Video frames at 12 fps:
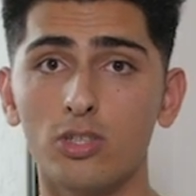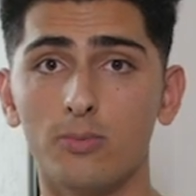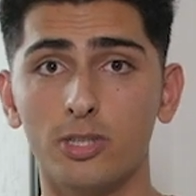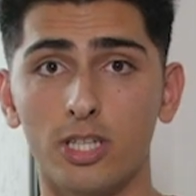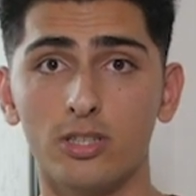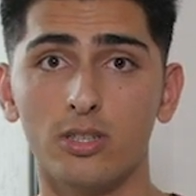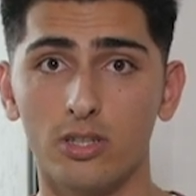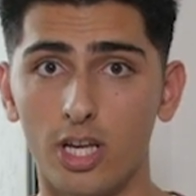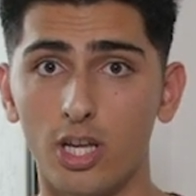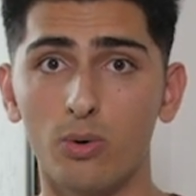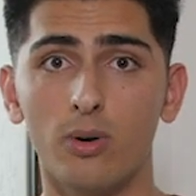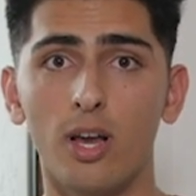subjects
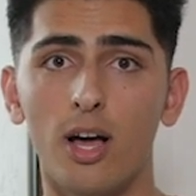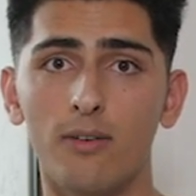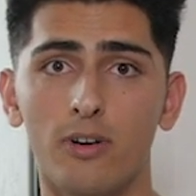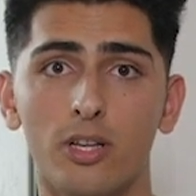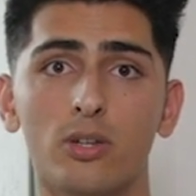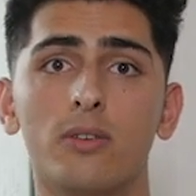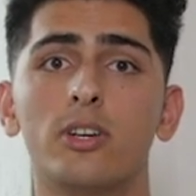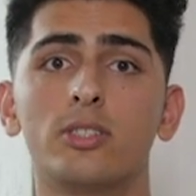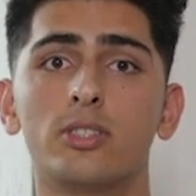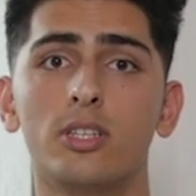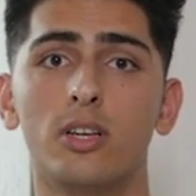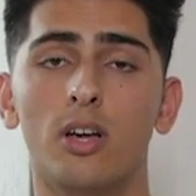that you will have at
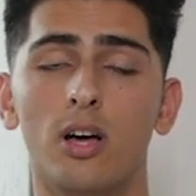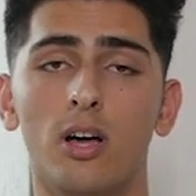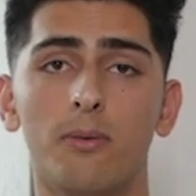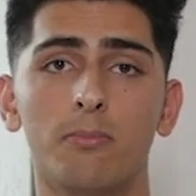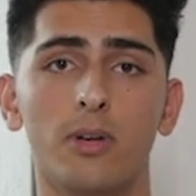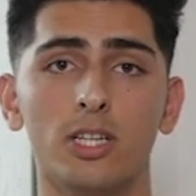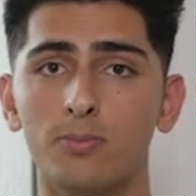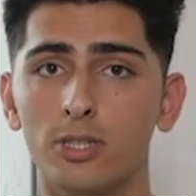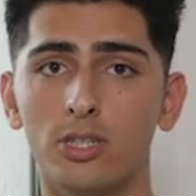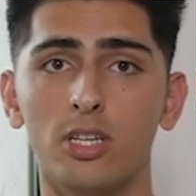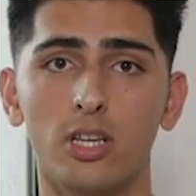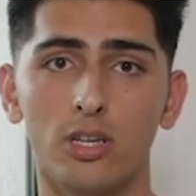university,
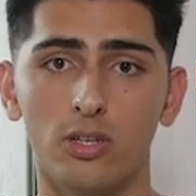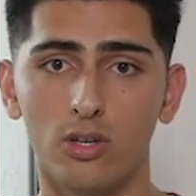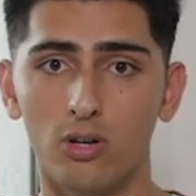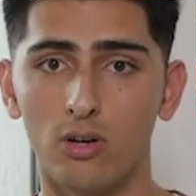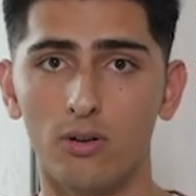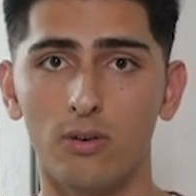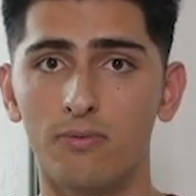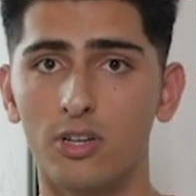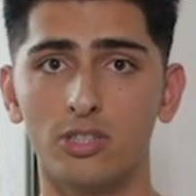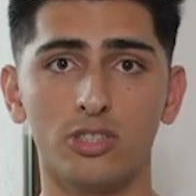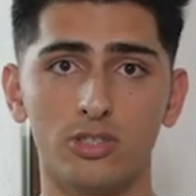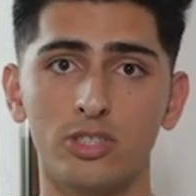especially in your
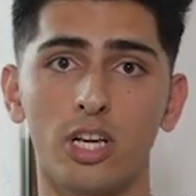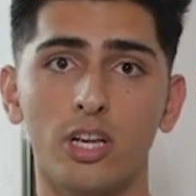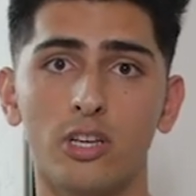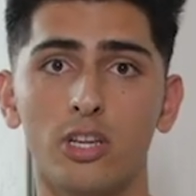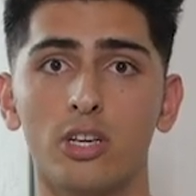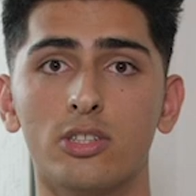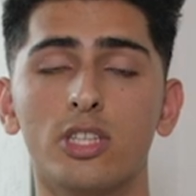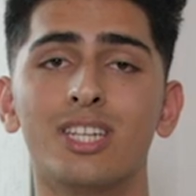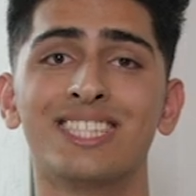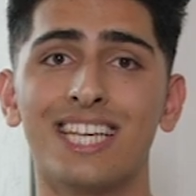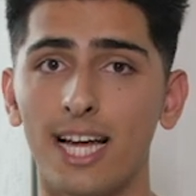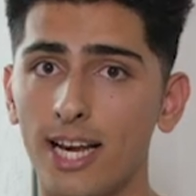first and second years,
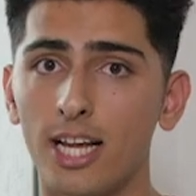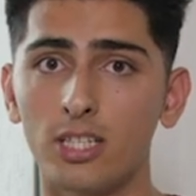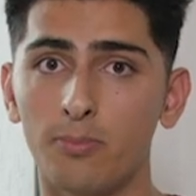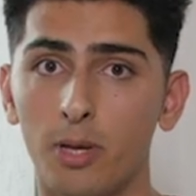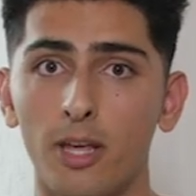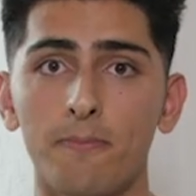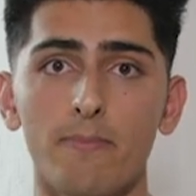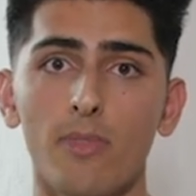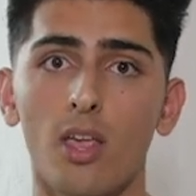is anatomy.